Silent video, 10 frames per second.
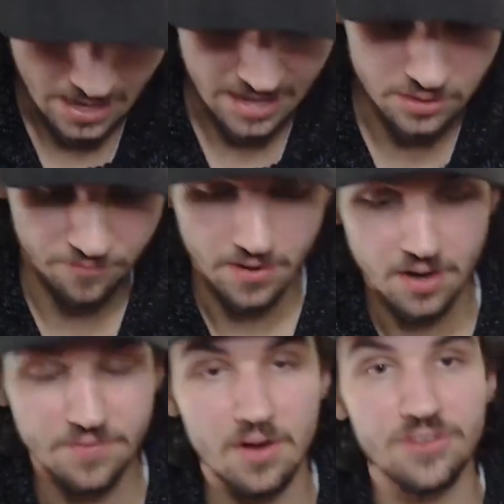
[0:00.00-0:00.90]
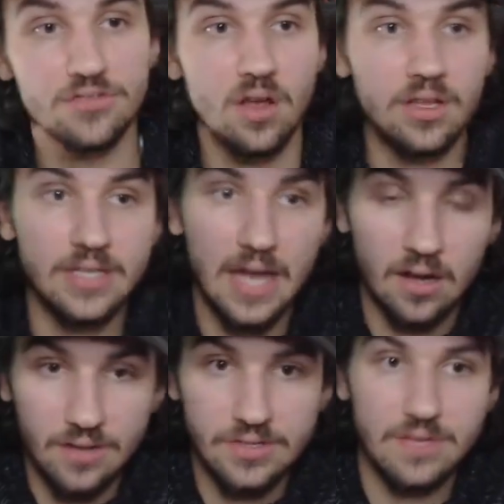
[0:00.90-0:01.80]
it's a very, very solid deck
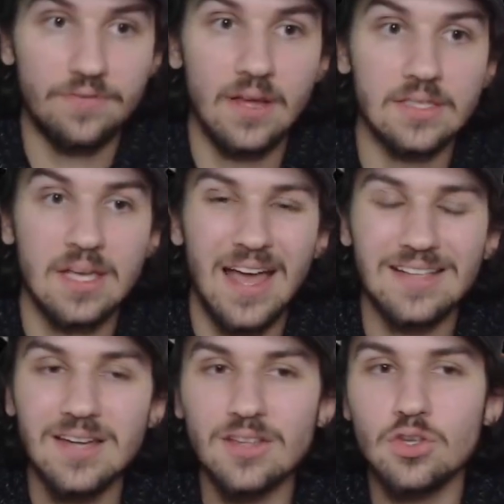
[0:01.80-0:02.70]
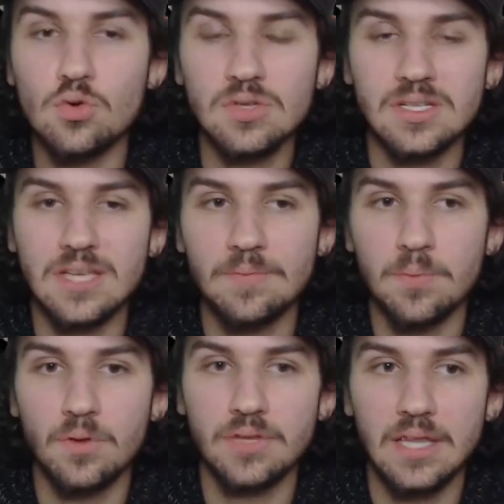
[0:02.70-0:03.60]
on defense. It's not too
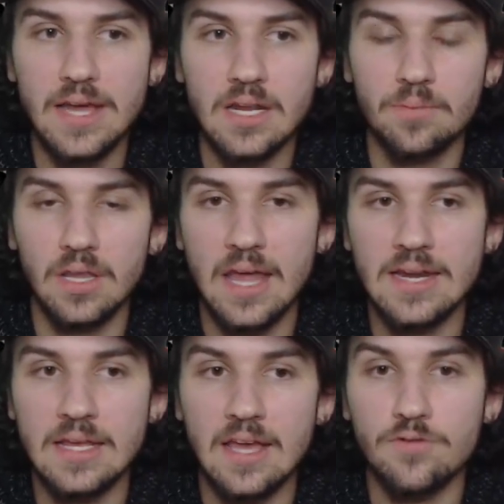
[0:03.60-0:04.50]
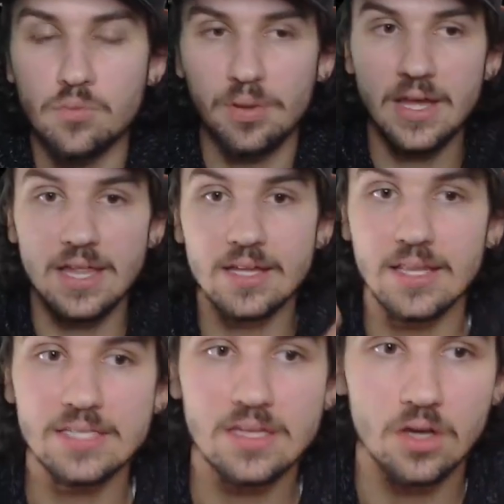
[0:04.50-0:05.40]
susceptible to Lightning, but Lightning, if you play, like,
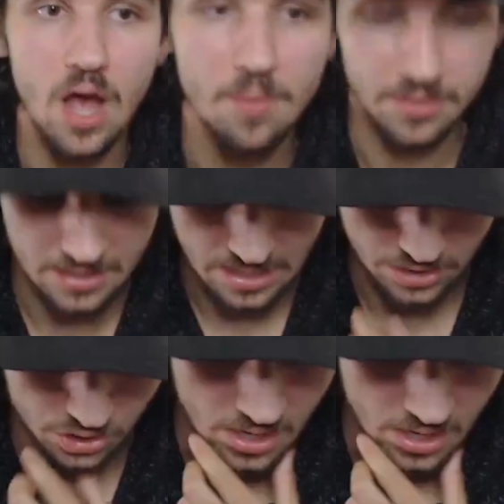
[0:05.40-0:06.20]
let's say the Goblin Cage,